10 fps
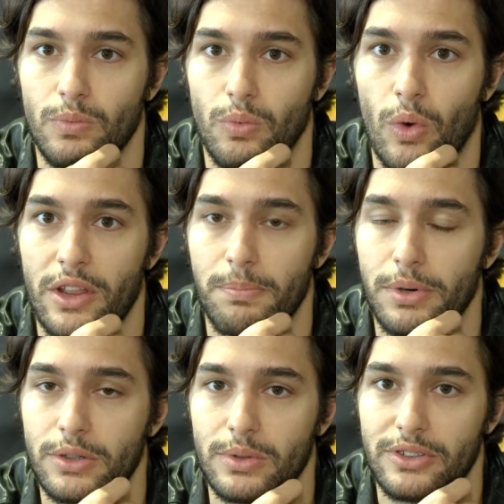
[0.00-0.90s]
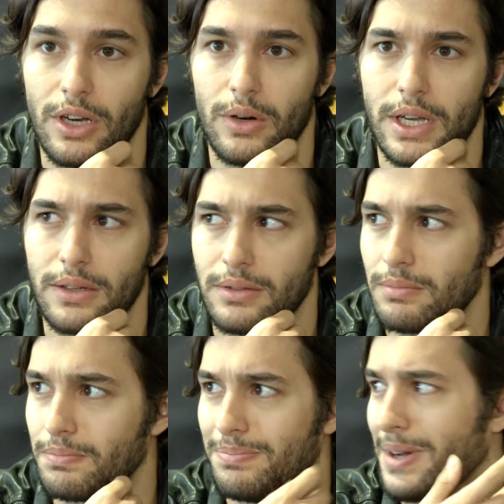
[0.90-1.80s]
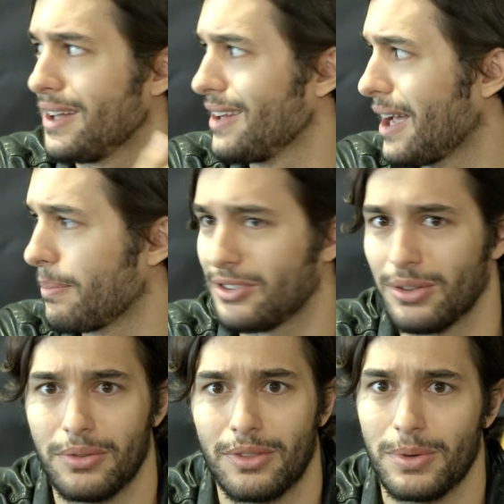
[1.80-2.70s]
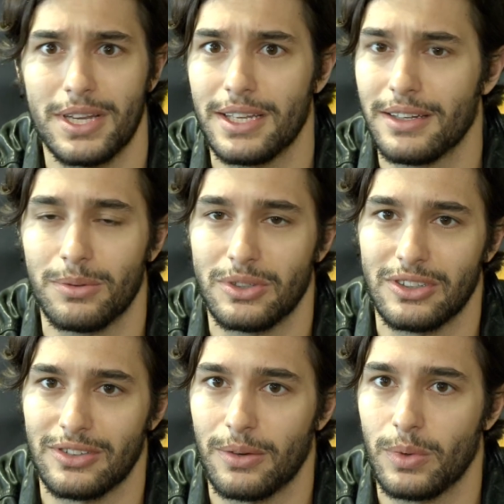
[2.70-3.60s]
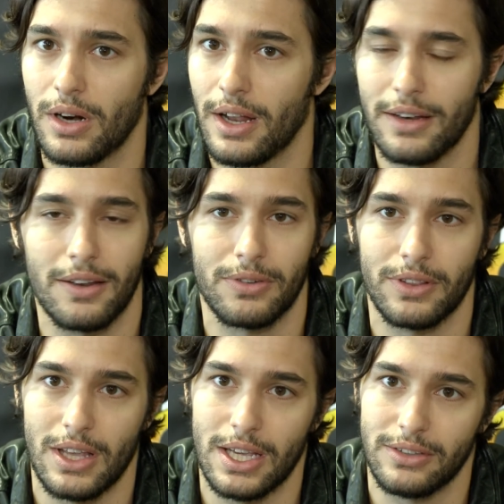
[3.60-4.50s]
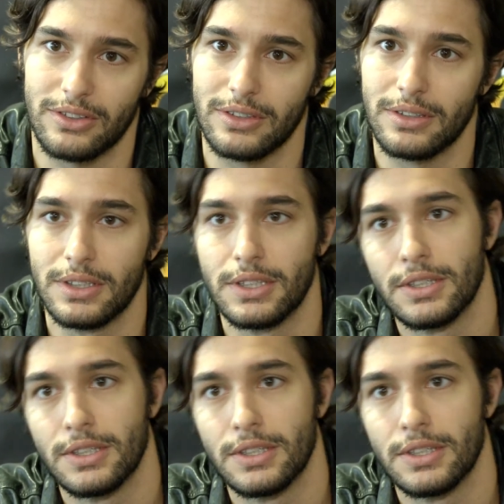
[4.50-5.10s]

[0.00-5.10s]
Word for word: where the book was going by like episode three, and it was just like we were on to different things and